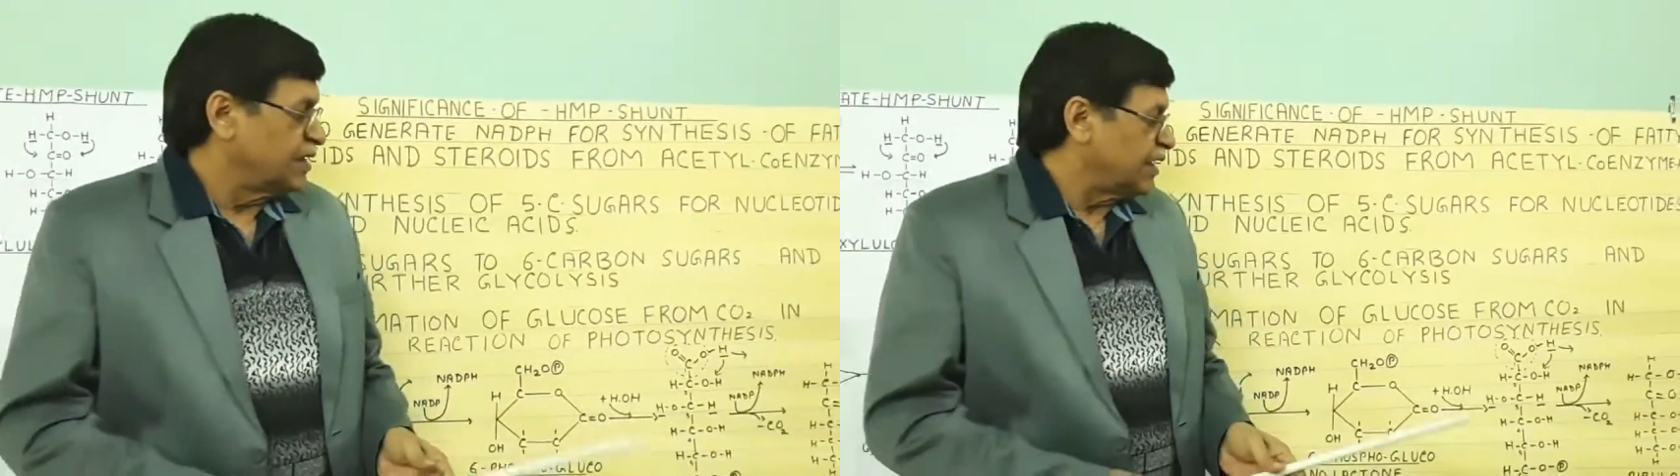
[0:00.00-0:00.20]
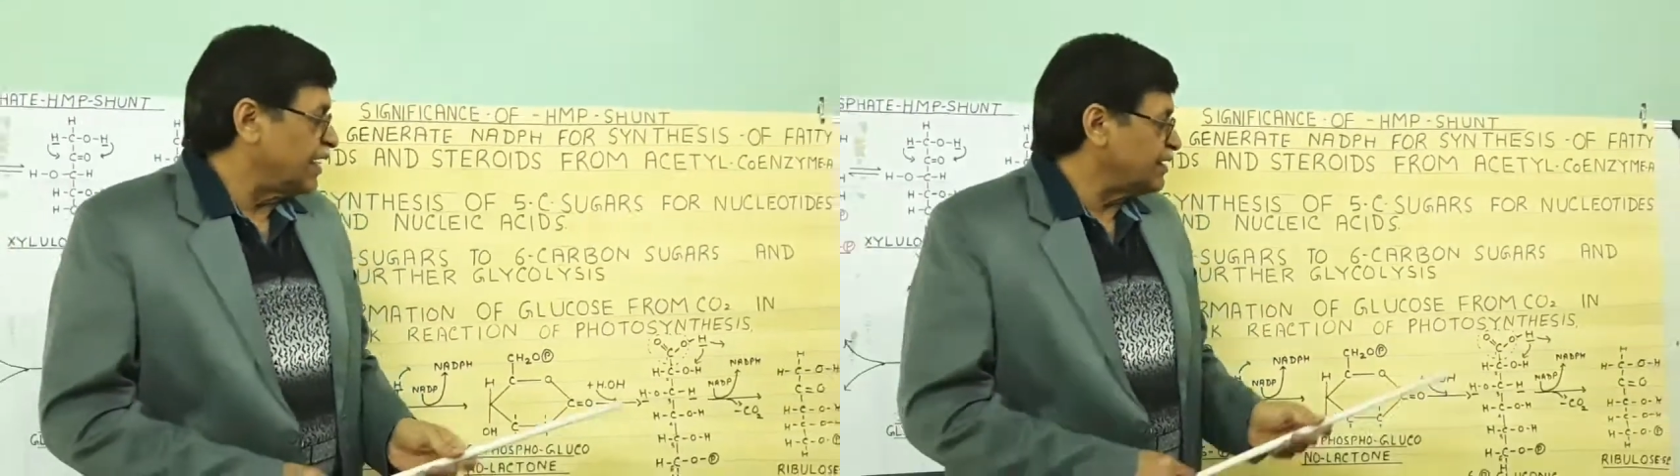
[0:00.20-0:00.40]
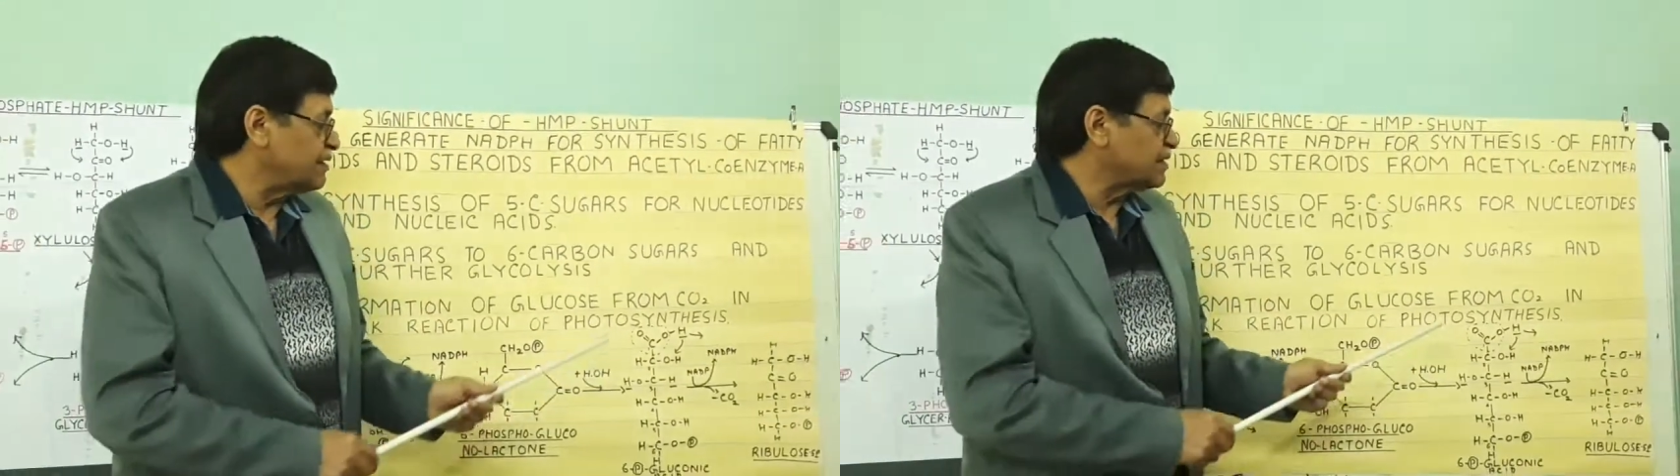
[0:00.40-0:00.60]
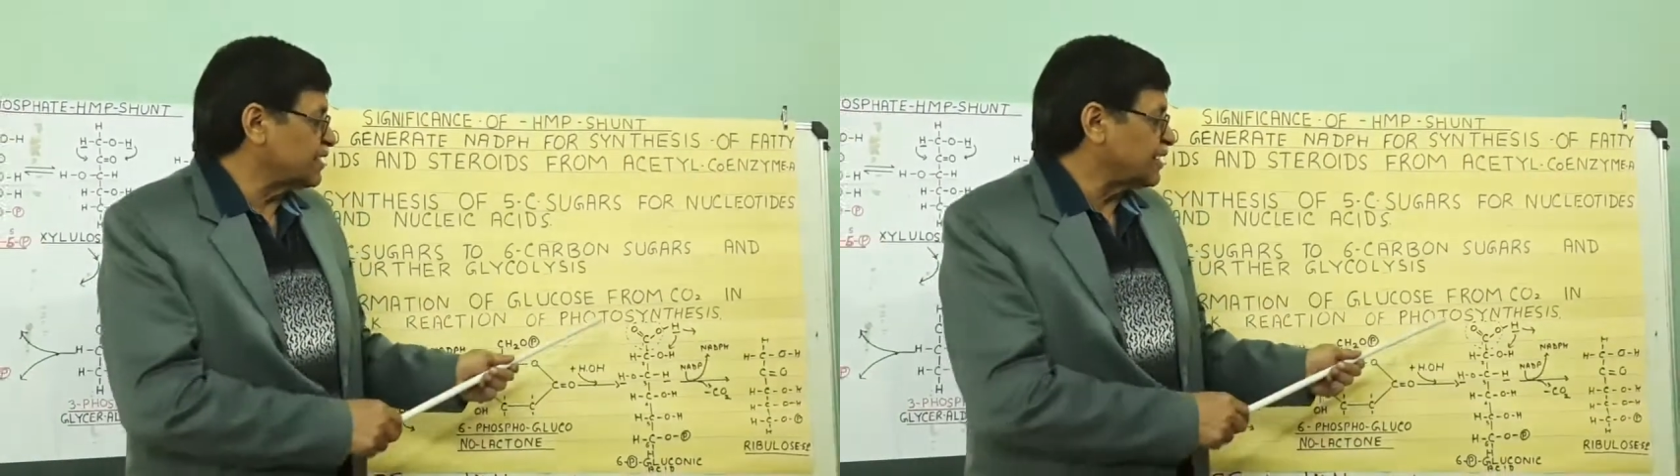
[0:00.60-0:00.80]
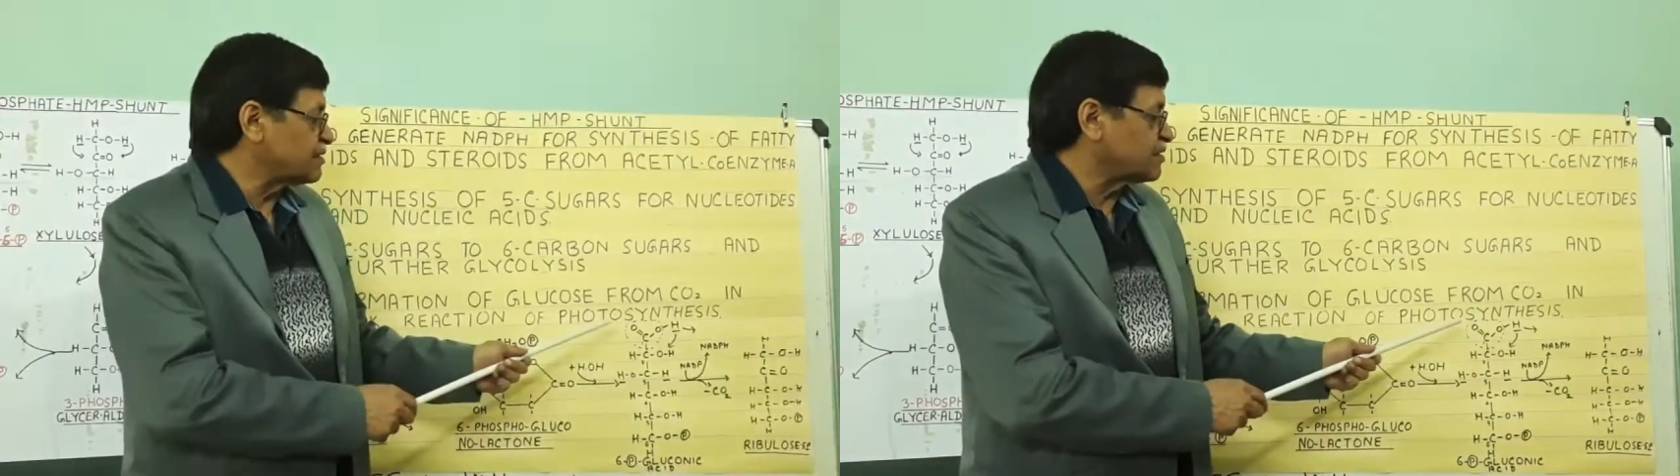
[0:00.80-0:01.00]
and in the
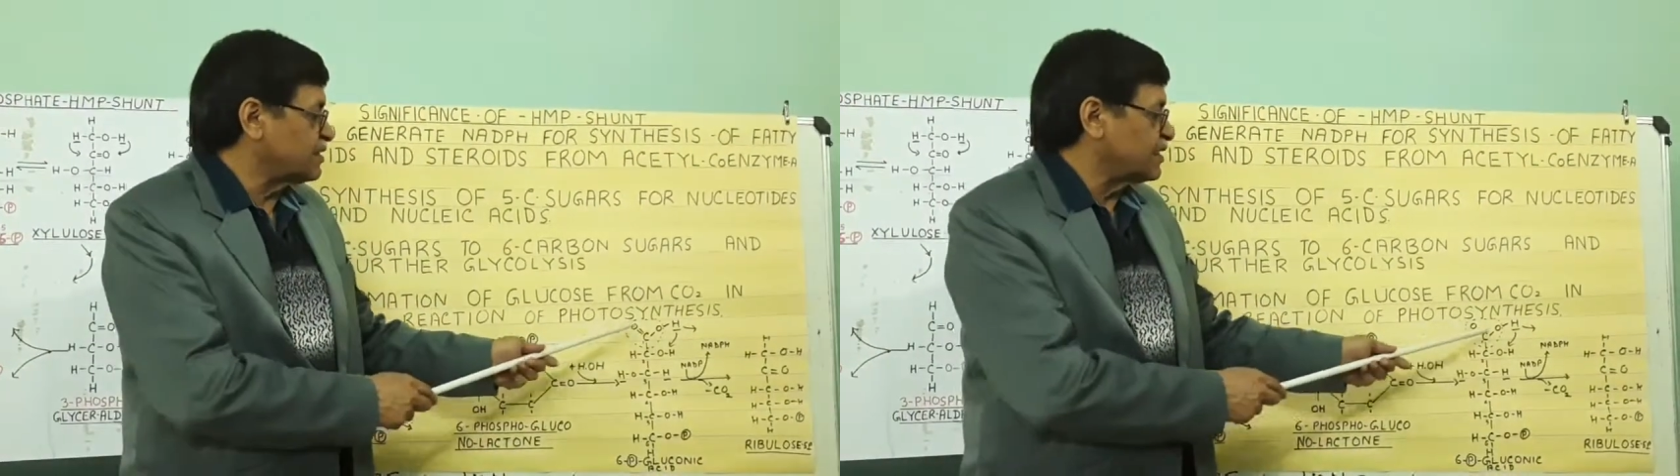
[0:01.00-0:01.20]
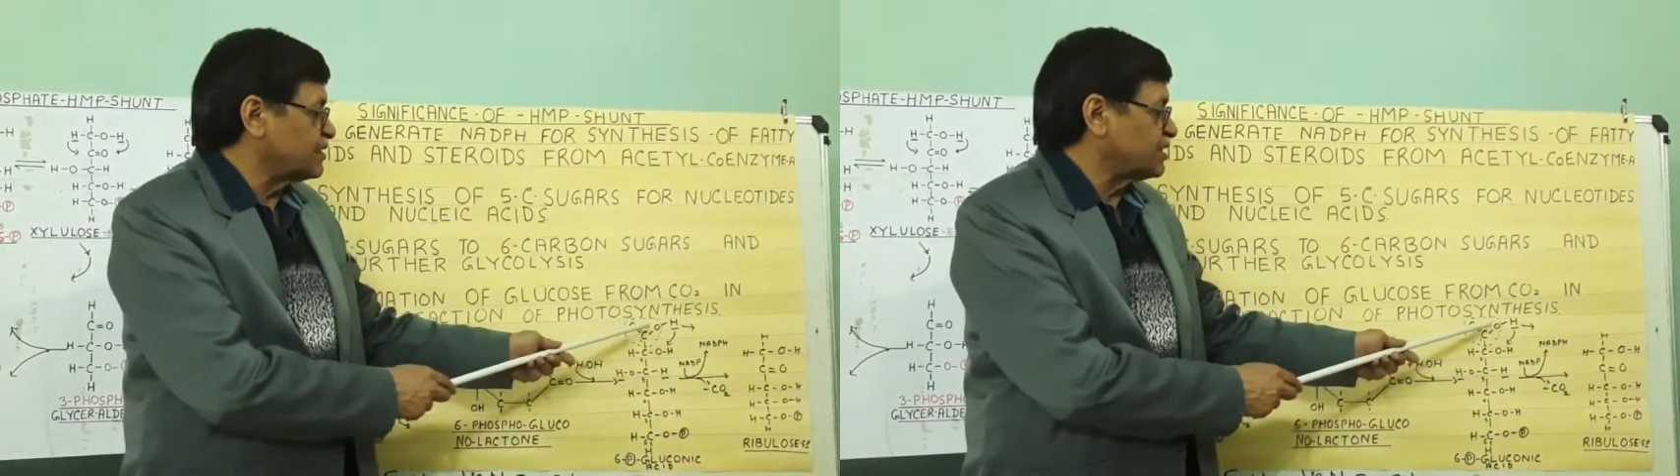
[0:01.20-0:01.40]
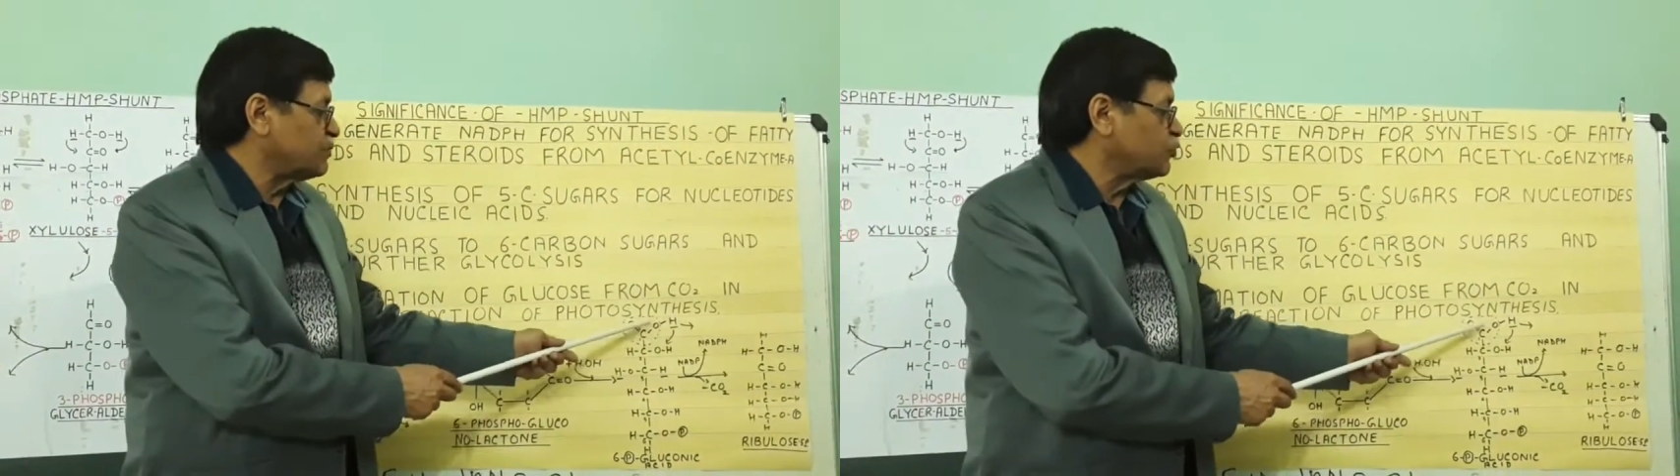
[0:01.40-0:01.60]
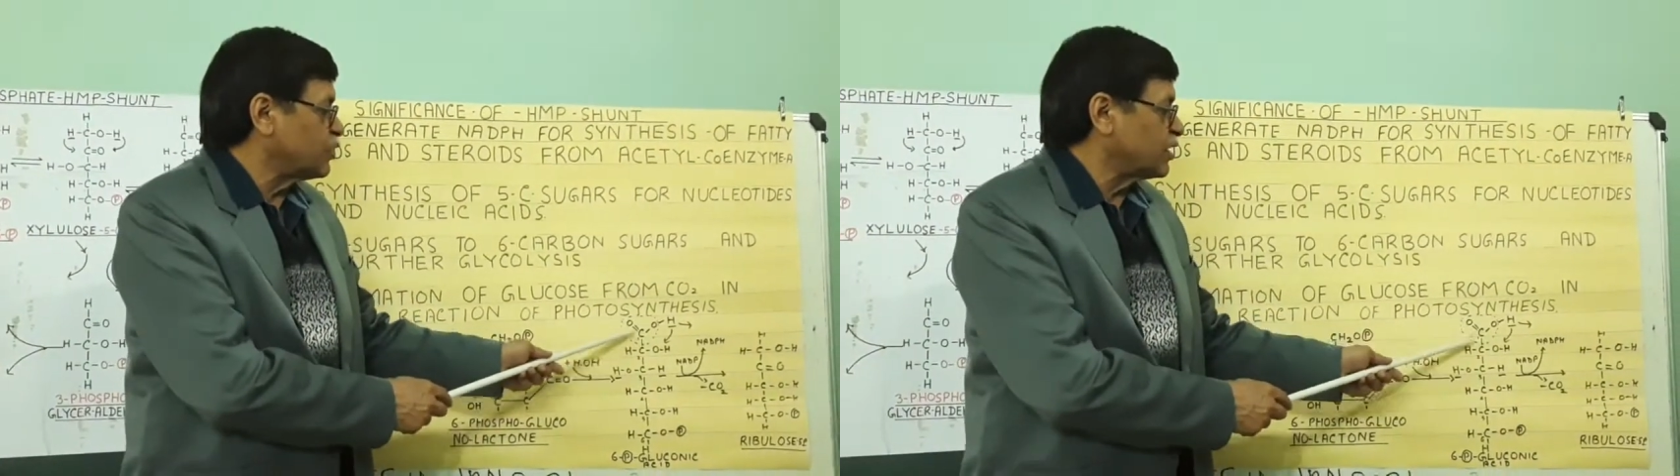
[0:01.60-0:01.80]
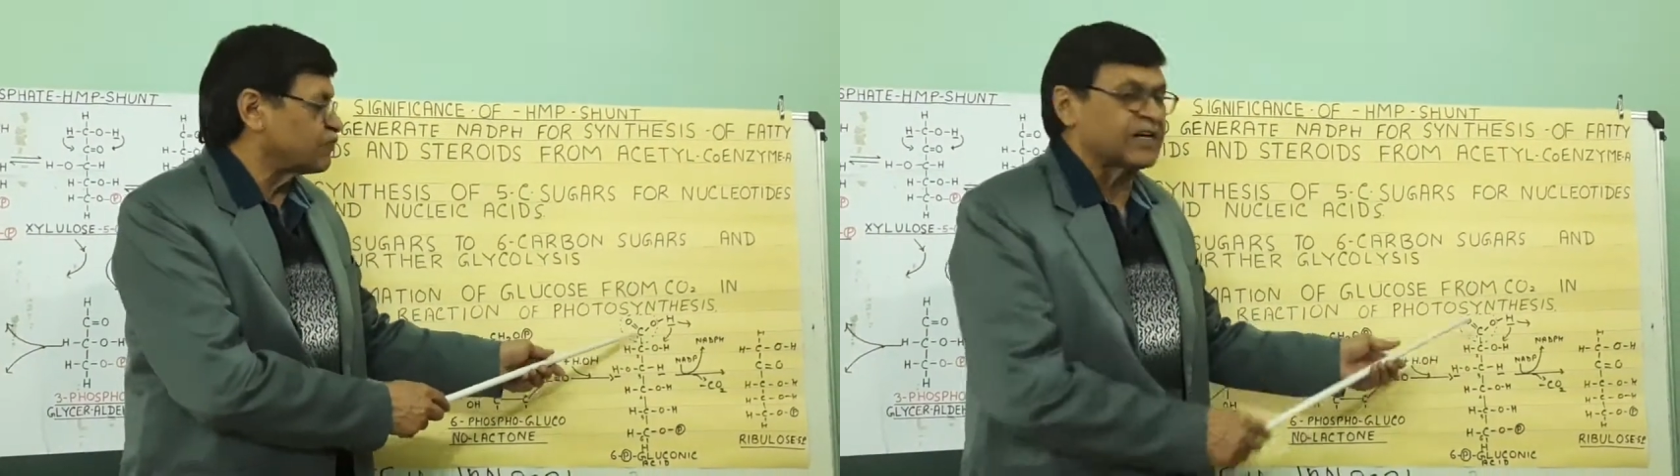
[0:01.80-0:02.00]
last there is removal
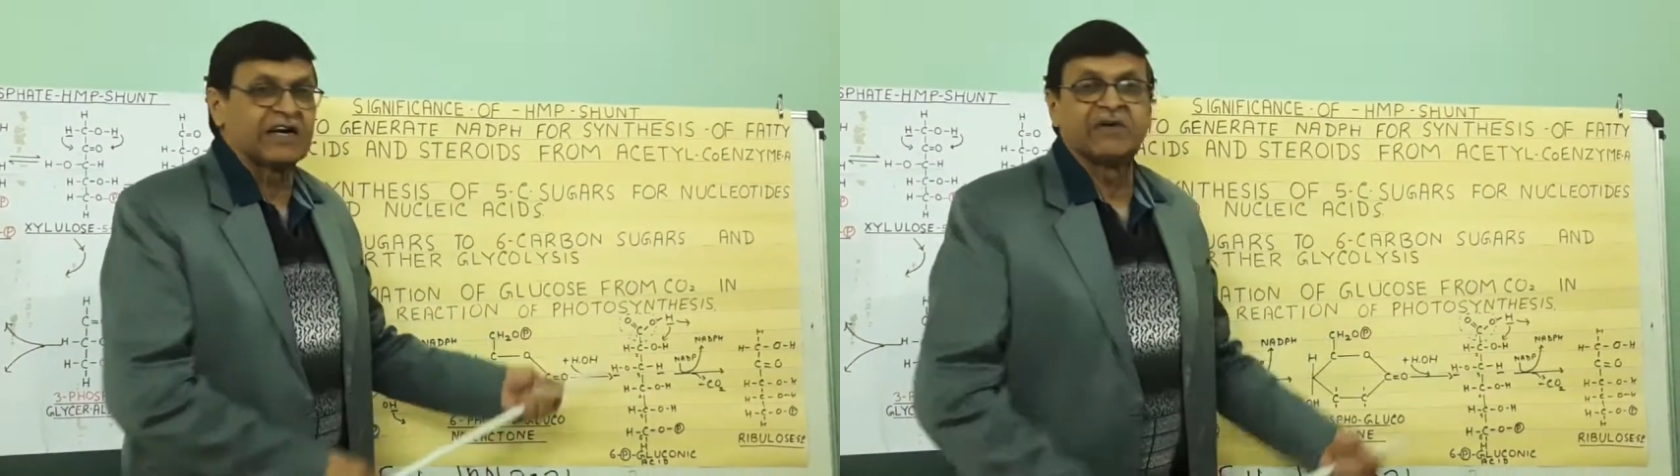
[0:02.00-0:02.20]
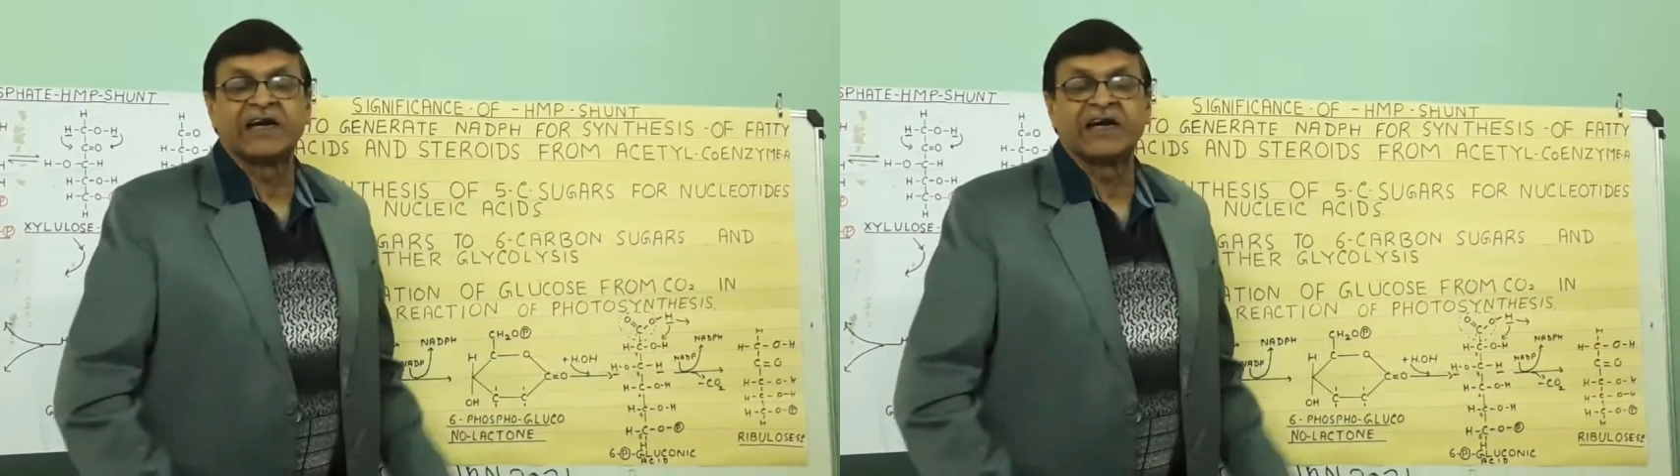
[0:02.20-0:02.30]
of carbon